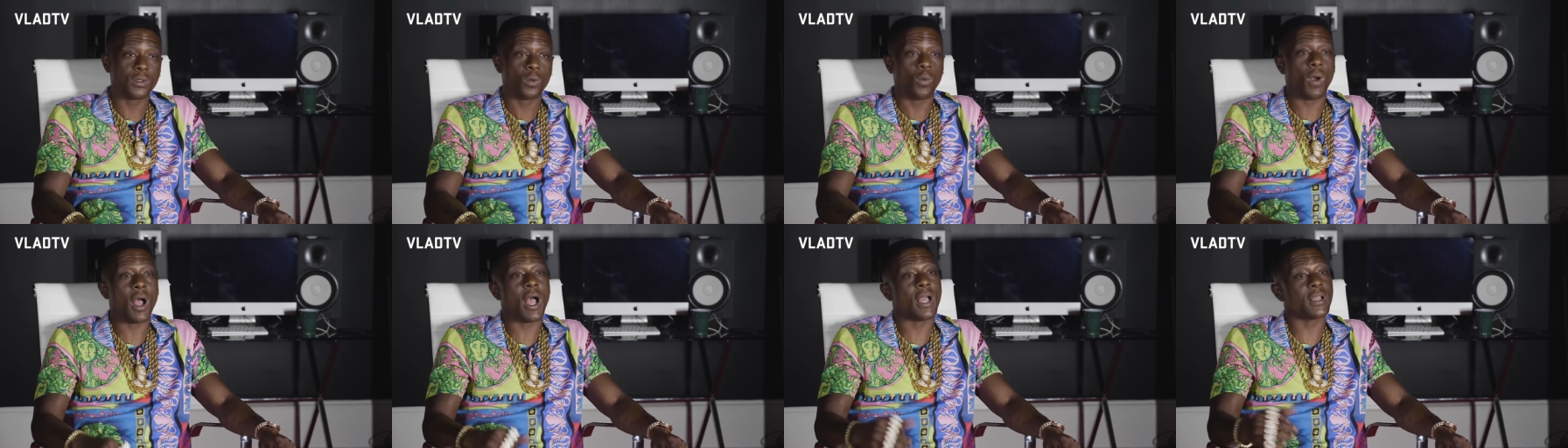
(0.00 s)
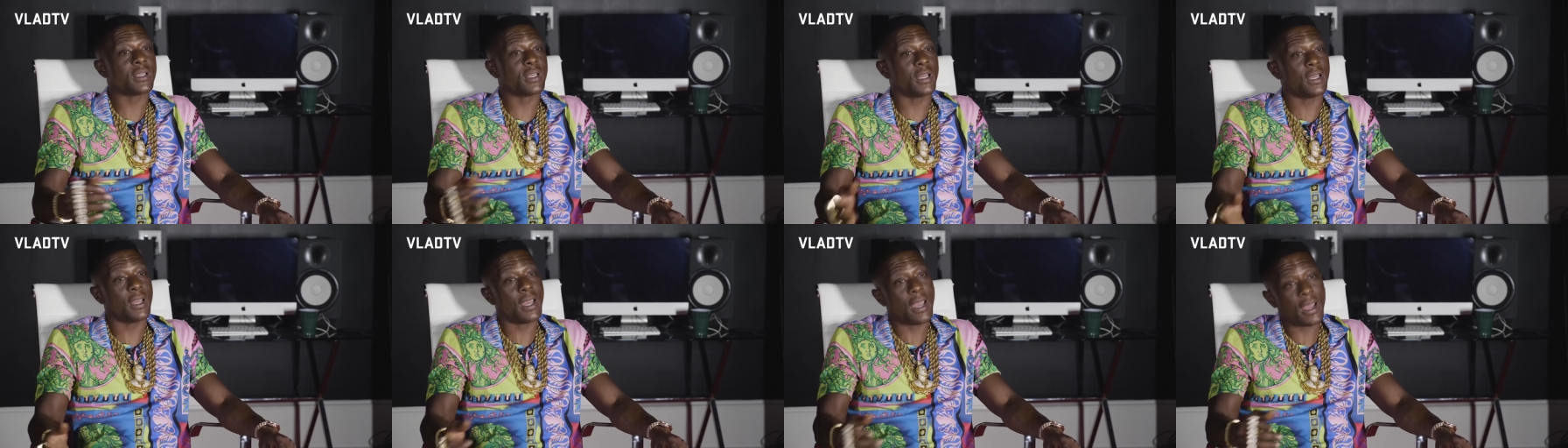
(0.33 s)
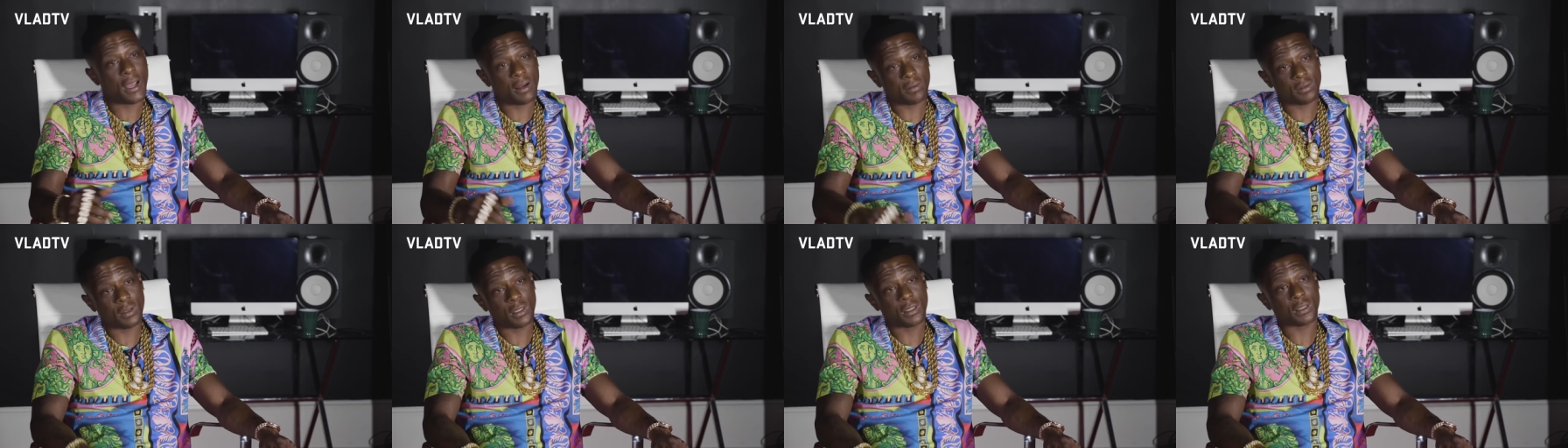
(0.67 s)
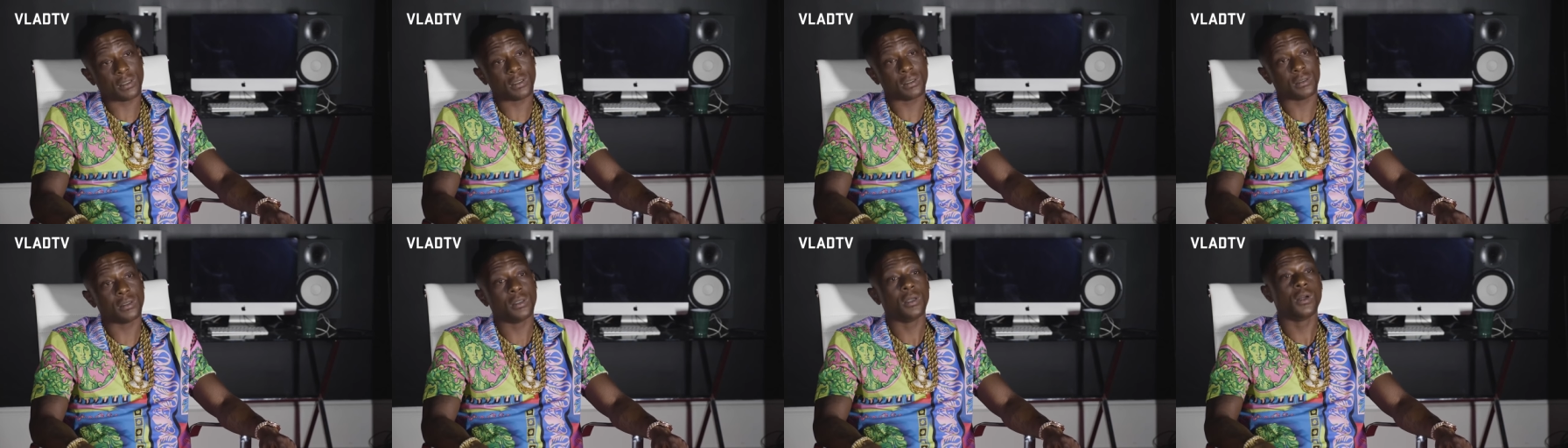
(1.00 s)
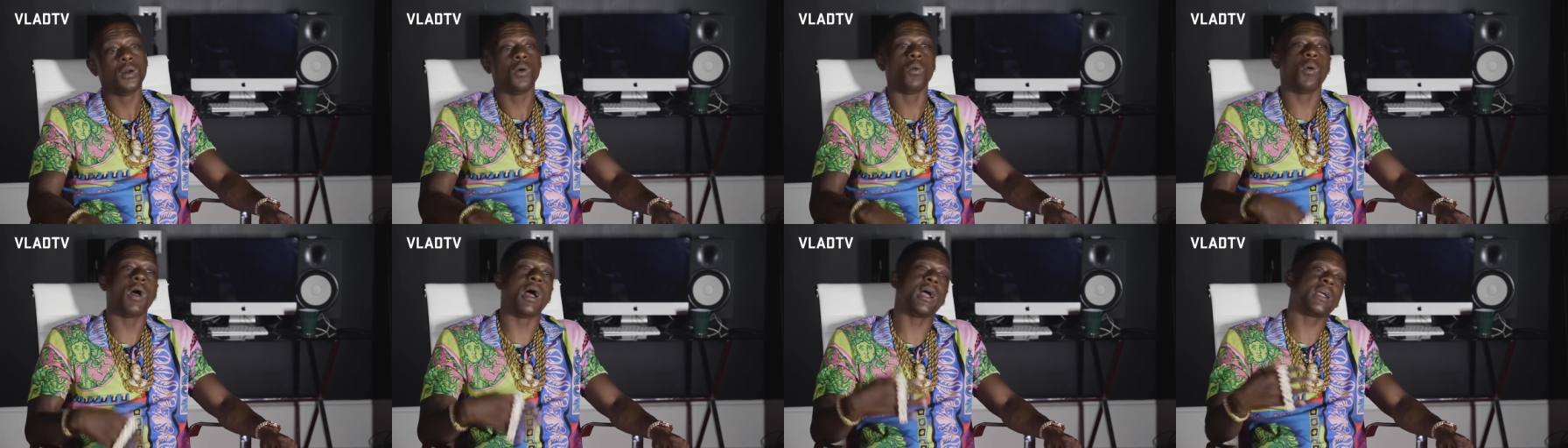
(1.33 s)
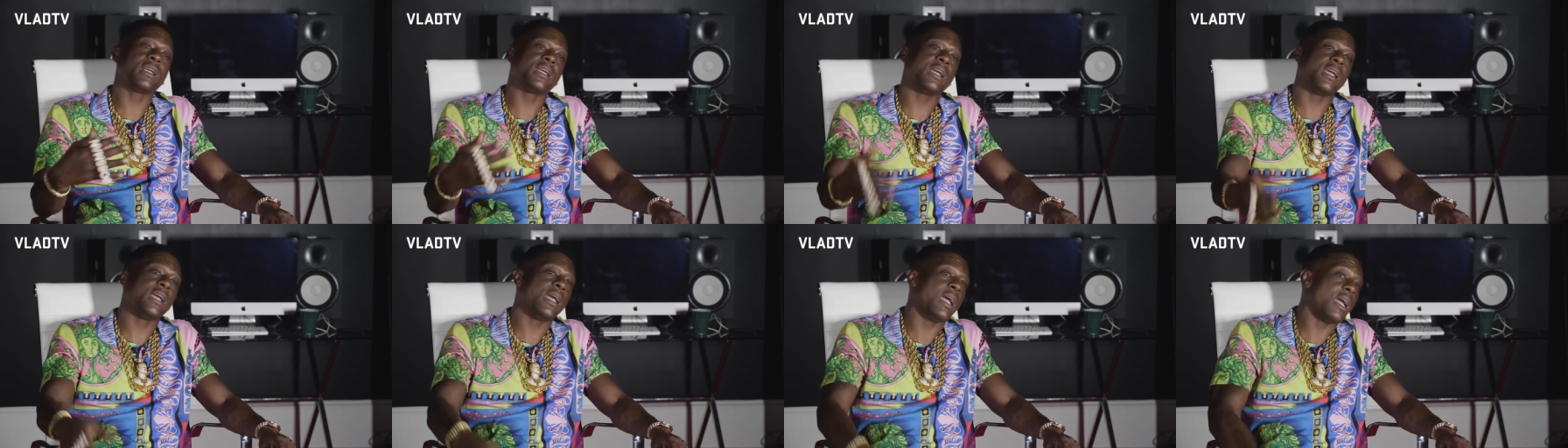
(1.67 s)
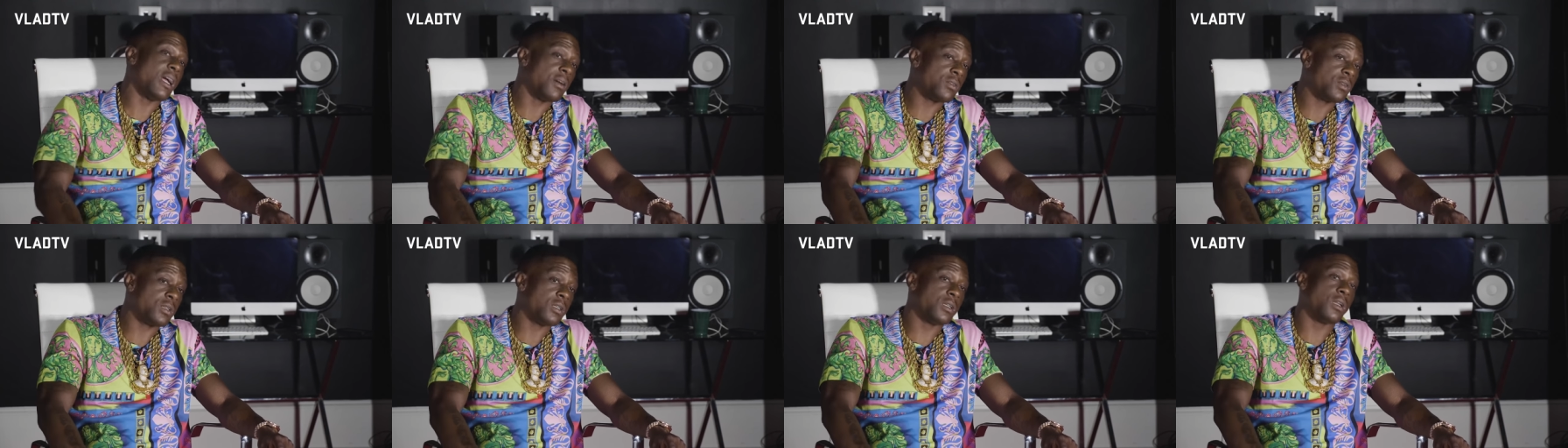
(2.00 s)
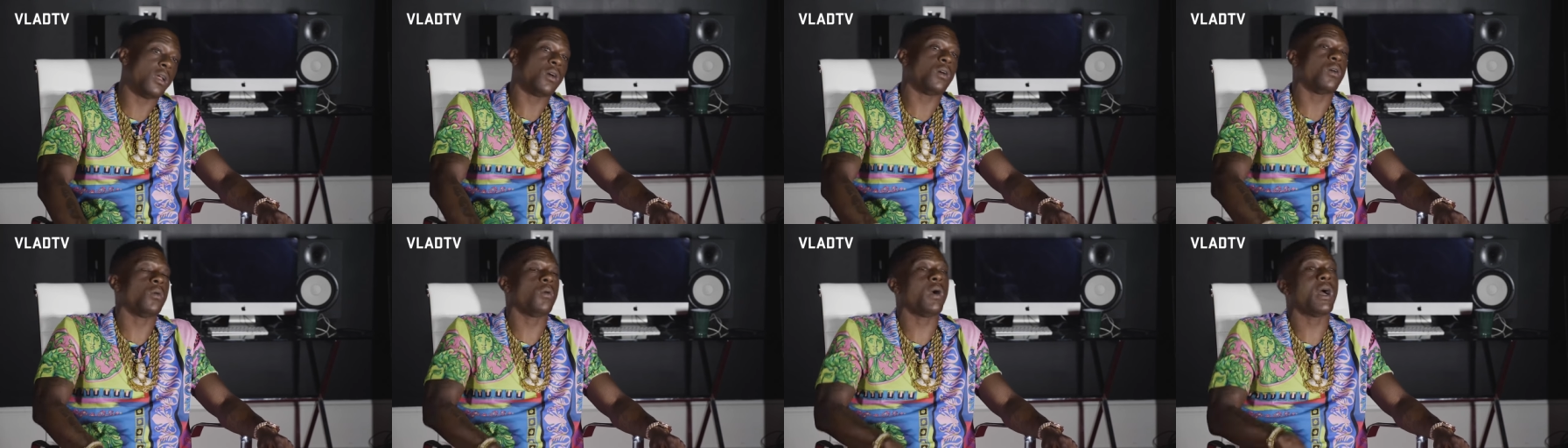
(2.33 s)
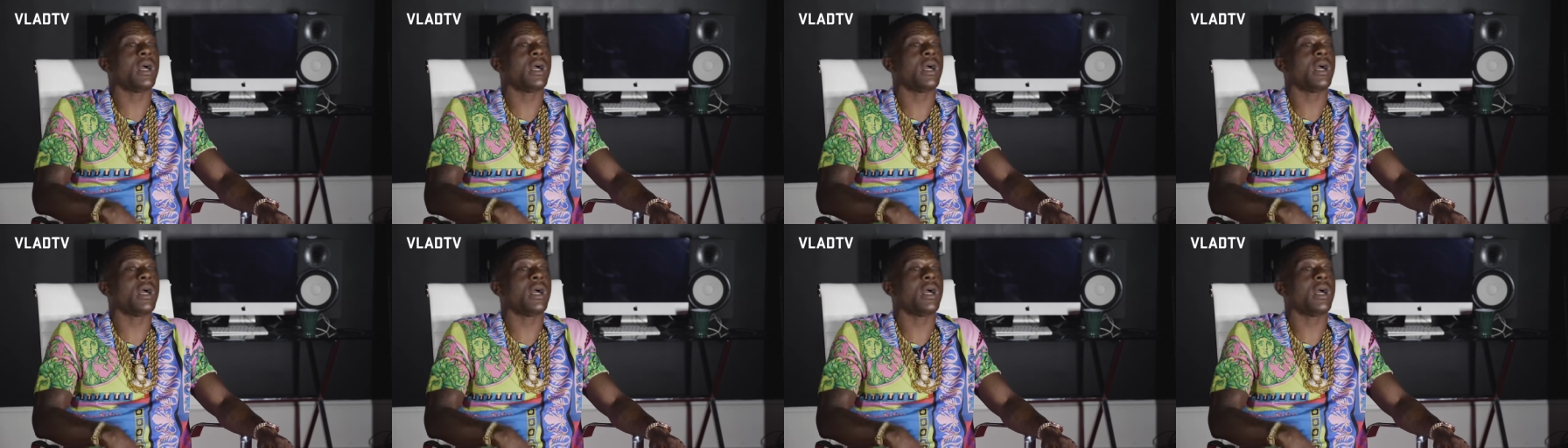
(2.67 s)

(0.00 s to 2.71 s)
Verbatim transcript: Why I can't have liquor? Why I can't have cologne?